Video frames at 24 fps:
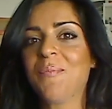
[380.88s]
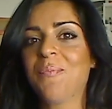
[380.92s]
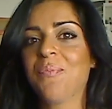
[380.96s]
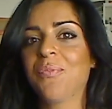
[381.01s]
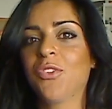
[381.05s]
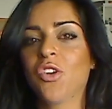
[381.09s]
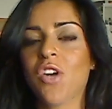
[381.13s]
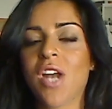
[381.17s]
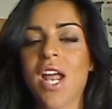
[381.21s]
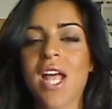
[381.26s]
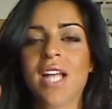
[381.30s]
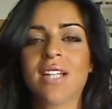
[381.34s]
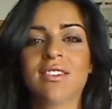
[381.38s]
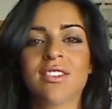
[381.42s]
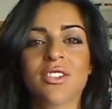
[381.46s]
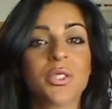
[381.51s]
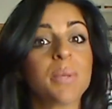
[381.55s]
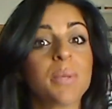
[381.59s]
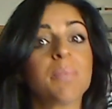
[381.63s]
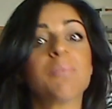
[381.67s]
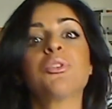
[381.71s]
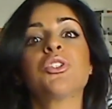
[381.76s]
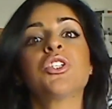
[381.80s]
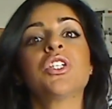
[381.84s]

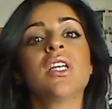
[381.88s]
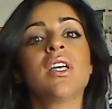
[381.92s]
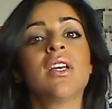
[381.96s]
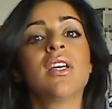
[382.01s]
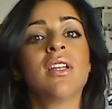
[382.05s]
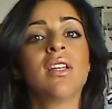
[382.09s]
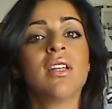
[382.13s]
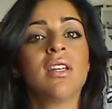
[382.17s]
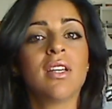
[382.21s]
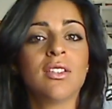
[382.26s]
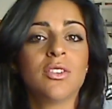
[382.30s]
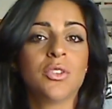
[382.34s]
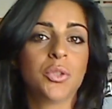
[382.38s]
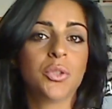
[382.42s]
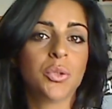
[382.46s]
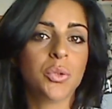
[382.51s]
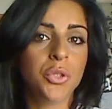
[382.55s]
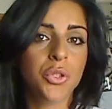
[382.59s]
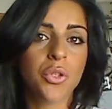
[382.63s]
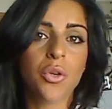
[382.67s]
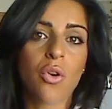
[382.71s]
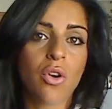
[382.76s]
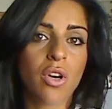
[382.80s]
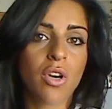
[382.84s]
transcription
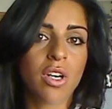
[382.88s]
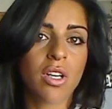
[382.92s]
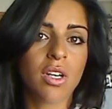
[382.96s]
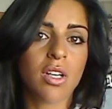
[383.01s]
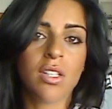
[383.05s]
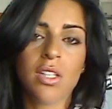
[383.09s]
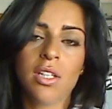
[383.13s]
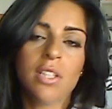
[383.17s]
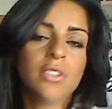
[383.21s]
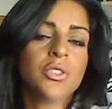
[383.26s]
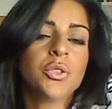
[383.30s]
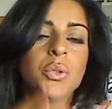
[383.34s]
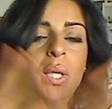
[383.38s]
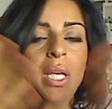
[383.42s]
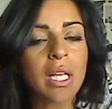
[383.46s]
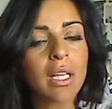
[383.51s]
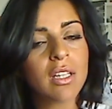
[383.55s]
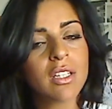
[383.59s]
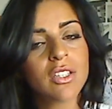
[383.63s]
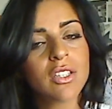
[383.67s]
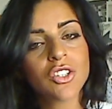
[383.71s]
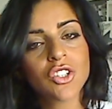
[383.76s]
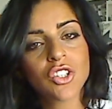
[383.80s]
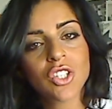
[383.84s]
into
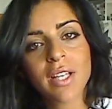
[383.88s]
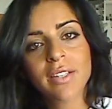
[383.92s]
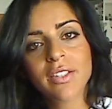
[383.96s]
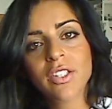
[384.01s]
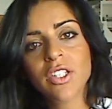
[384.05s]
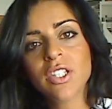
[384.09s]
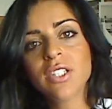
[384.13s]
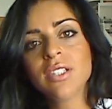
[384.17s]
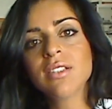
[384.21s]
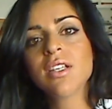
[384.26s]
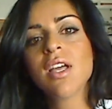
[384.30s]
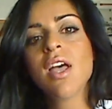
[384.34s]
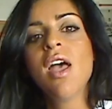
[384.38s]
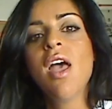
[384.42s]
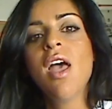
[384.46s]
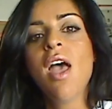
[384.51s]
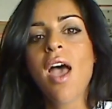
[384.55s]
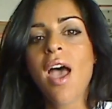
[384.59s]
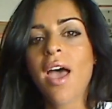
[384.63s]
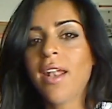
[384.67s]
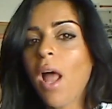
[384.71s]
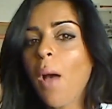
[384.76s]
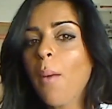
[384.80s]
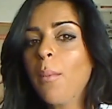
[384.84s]
English letters,
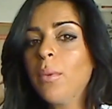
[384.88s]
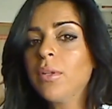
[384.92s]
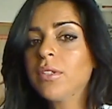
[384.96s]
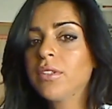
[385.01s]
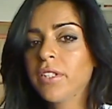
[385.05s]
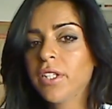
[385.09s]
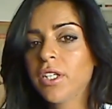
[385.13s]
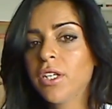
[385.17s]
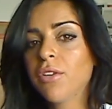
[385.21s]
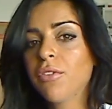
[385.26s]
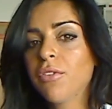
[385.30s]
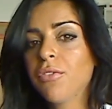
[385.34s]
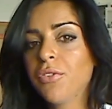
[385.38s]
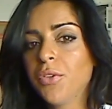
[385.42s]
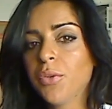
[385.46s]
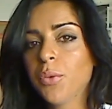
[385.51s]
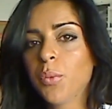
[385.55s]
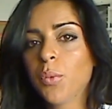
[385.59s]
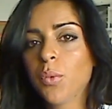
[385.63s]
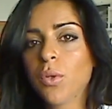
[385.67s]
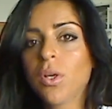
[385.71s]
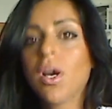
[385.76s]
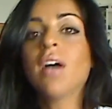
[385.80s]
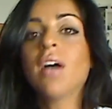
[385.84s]
and I will see if
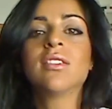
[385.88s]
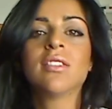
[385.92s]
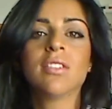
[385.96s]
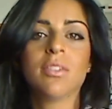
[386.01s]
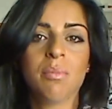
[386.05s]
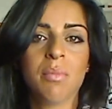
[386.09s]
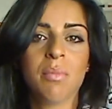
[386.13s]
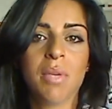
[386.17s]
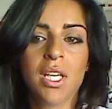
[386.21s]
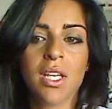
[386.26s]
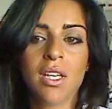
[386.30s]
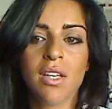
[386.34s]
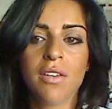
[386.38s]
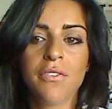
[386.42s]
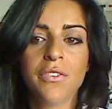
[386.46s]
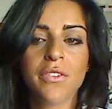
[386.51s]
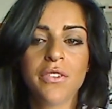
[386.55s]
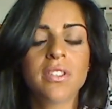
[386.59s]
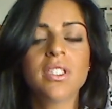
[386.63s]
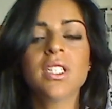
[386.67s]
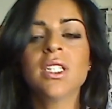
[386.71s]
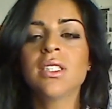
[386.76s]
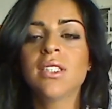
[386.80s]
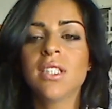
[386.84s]
you got me. If you
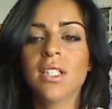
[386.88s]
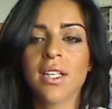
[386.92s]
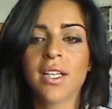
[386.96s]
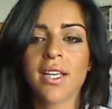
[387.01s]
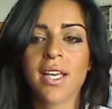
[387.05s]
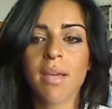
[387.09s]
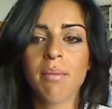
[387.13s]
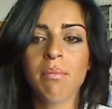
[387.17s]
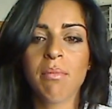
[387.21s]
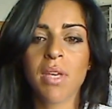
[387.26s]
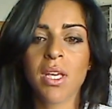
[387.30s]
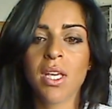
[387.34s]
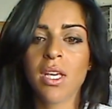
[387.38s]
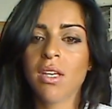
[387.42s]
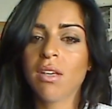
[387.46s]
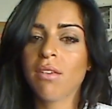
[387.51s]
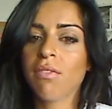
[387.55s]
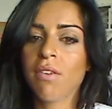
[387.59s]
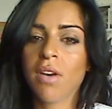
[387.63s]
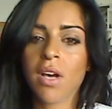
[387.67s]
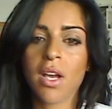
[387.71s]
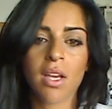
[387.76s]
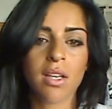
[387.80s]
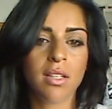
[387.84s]
still didn't get me, if
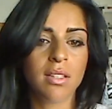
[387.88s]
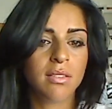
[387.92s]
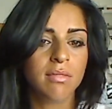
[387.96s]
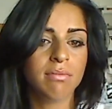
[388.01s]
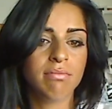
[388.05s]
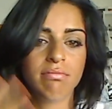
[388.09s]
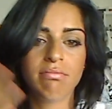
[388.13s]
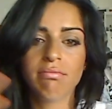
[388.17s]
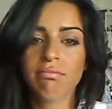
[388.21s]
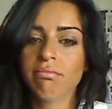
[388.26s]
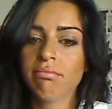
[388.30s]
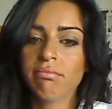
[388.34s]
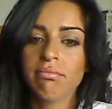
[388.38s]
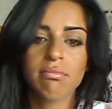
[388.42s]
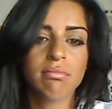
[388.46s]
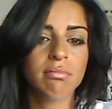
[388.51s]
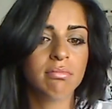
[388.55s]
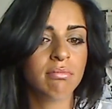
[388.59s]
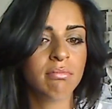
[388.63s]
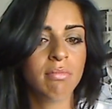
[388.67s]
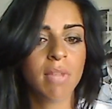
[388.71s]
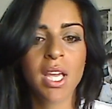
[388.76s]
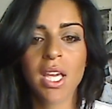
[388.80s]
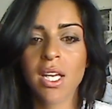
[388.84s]
I
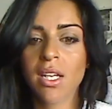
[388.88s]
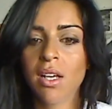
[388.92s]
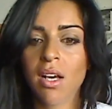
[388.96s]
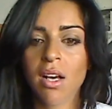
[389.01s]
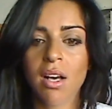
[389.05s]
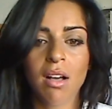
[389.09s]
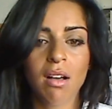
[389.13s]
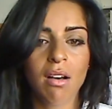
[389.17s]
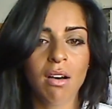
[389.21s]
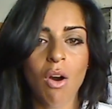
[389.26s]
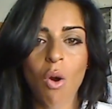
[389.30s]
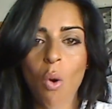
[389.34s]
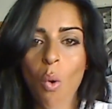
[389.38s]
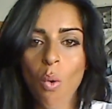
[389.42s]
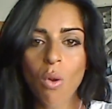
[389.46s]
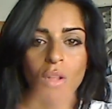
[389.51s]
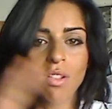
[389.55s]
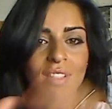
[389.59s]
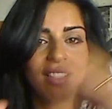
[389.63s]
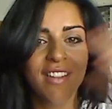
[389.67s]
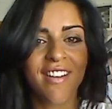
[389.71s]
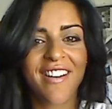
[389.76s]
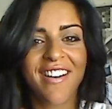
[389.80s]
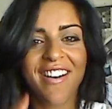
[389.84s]
made a
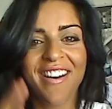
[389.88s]
whole